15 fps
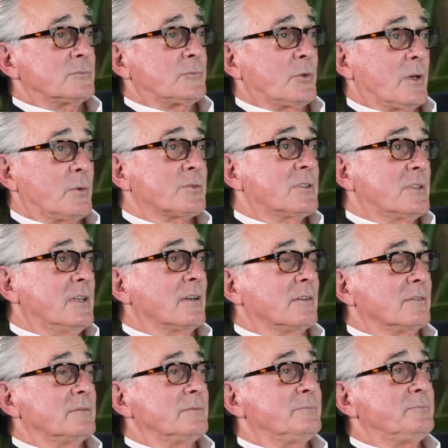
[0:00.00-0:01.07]
So that was the
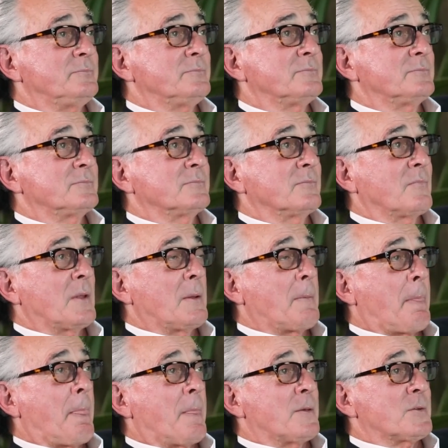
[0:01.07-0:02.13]
deal.
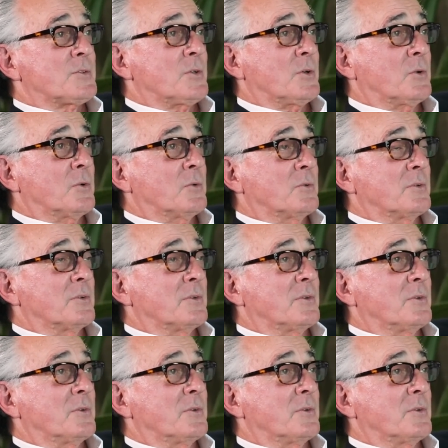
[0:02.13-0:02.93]
So